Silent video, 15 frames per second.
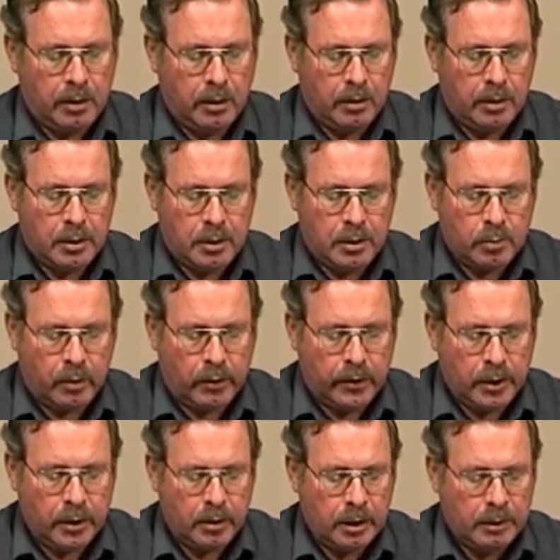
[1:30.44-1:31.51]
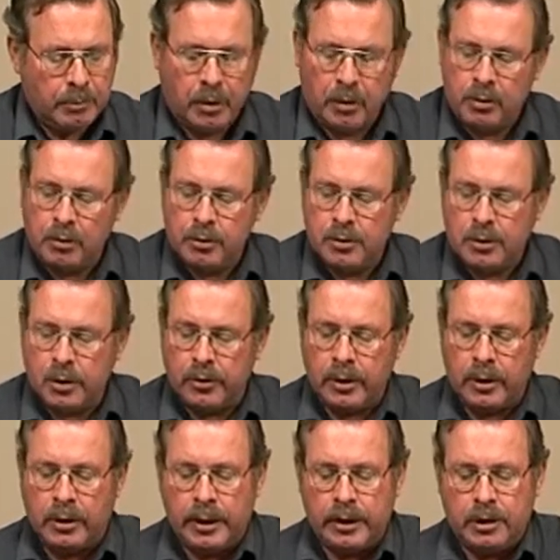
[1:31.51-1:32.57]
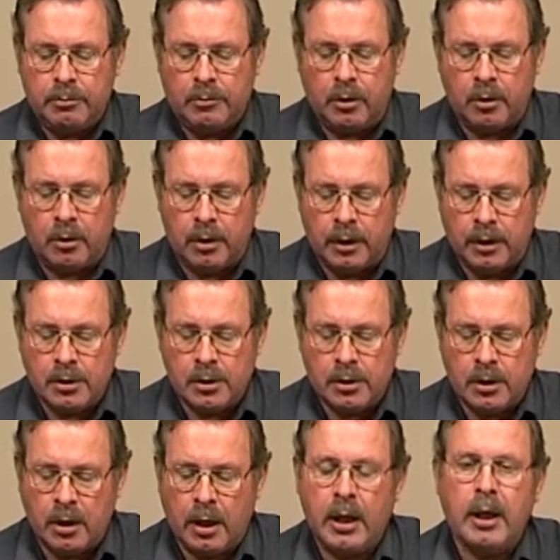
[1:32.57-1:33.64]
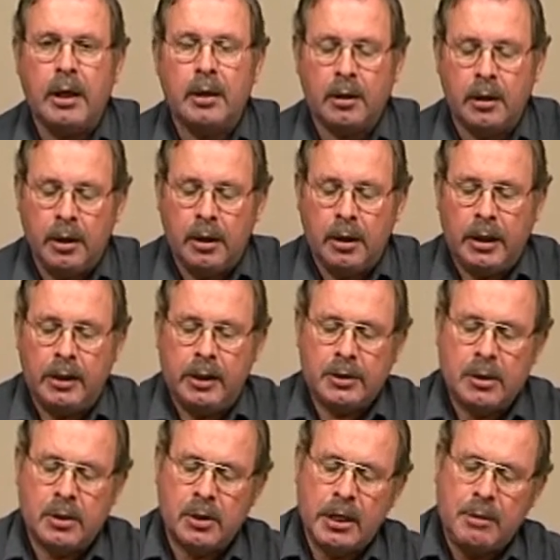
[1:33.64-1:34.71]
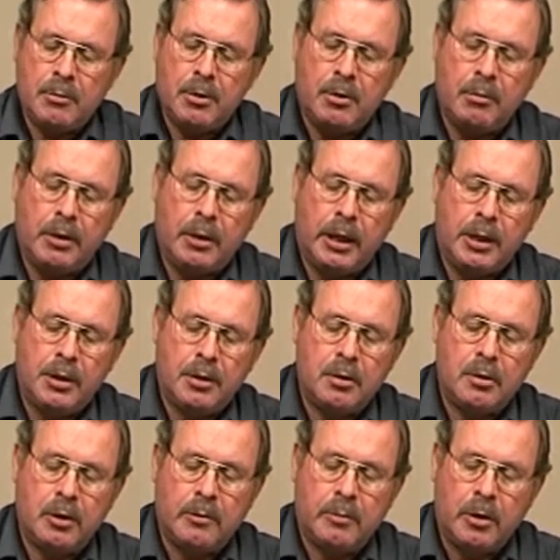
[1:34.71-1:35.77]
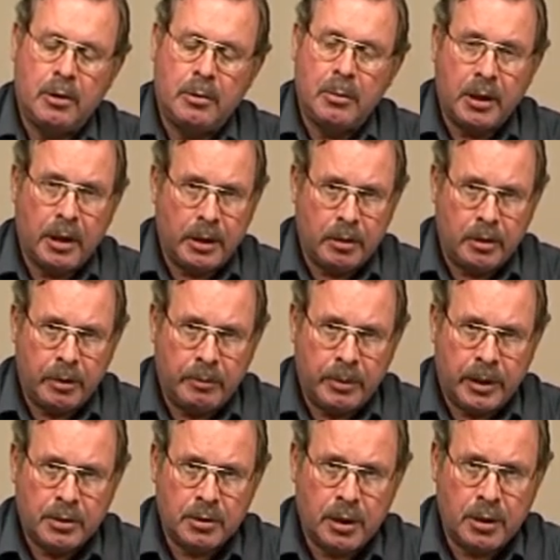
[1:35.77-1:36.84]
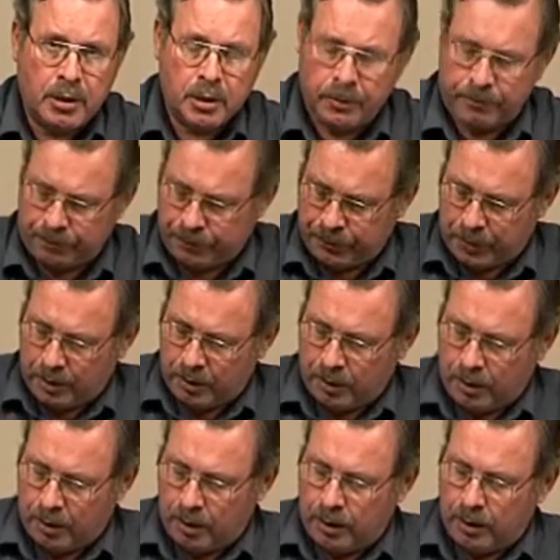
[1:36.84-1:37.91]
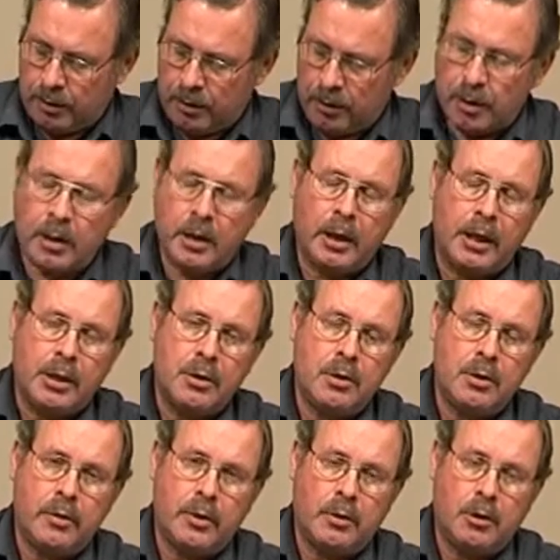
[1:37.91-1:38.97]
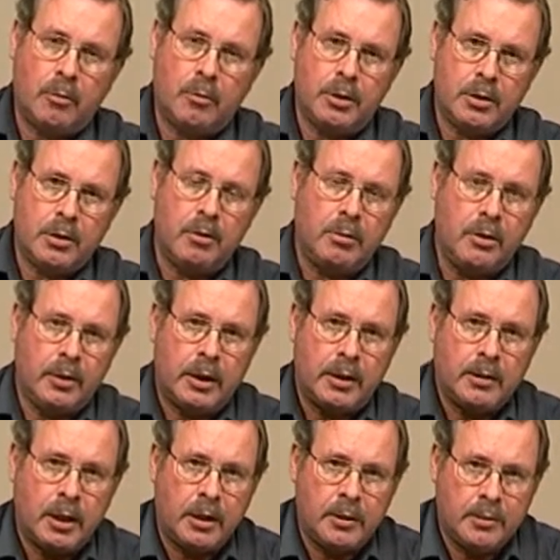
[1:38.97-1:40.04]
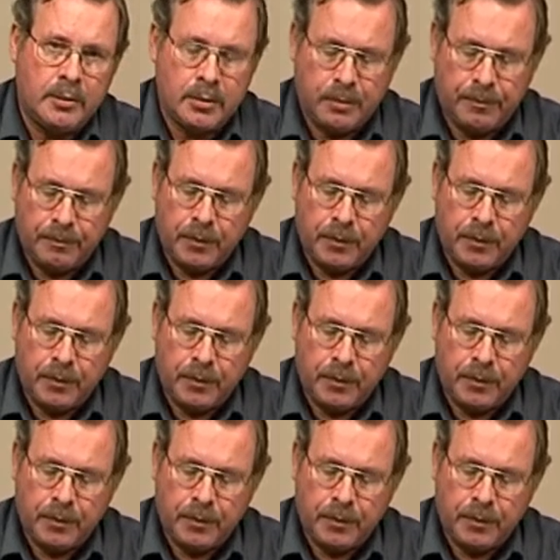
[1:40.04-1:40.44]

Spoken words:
This is one of the early models, and the later model is here. It has the same two connections at the bottom connected to the base station, and connections at the top which go to the antennas.